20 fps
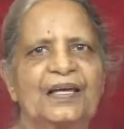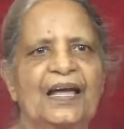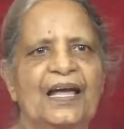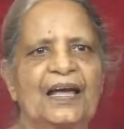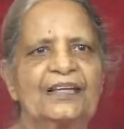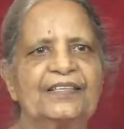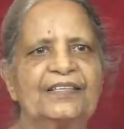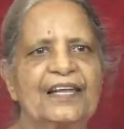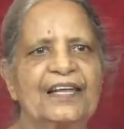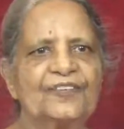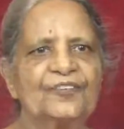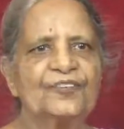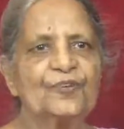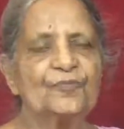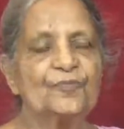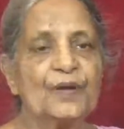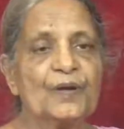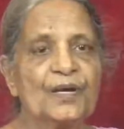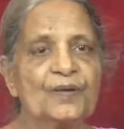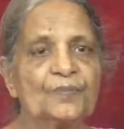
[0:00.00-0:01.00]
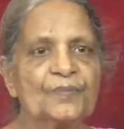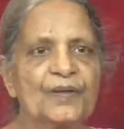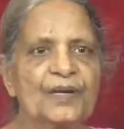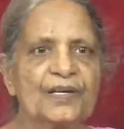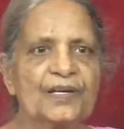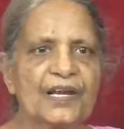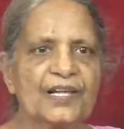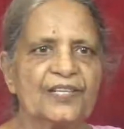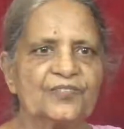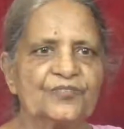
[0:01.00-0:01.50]
And that should become a
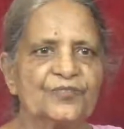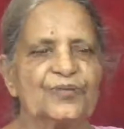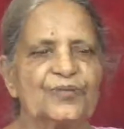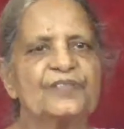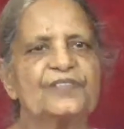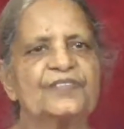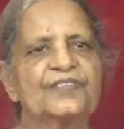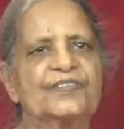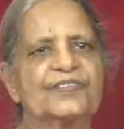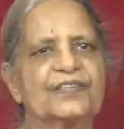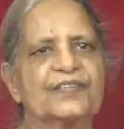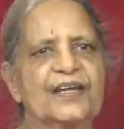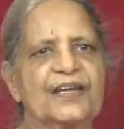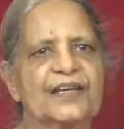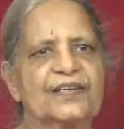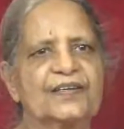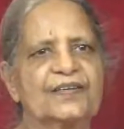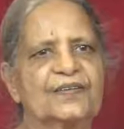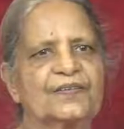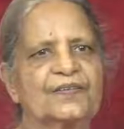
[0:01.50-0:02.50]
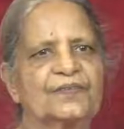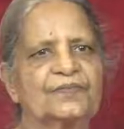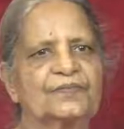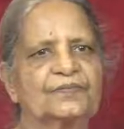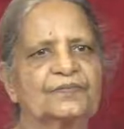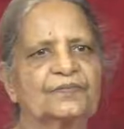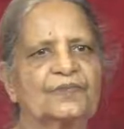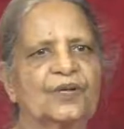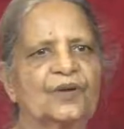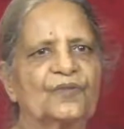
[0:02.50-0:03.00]
natural state
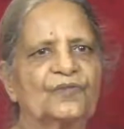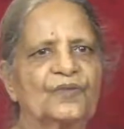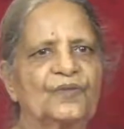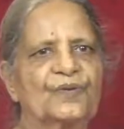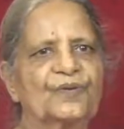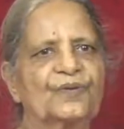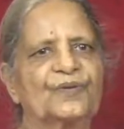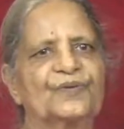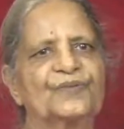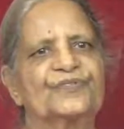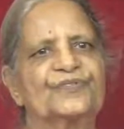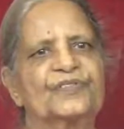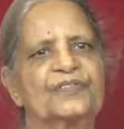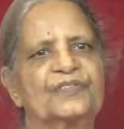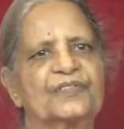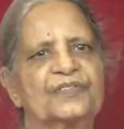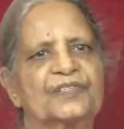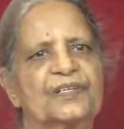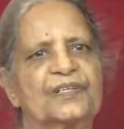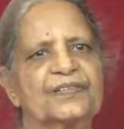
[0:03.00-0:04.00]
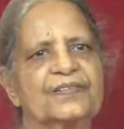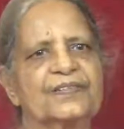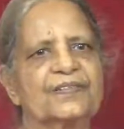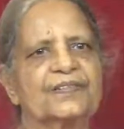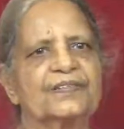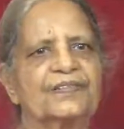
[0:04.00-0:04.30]
of your consciousness.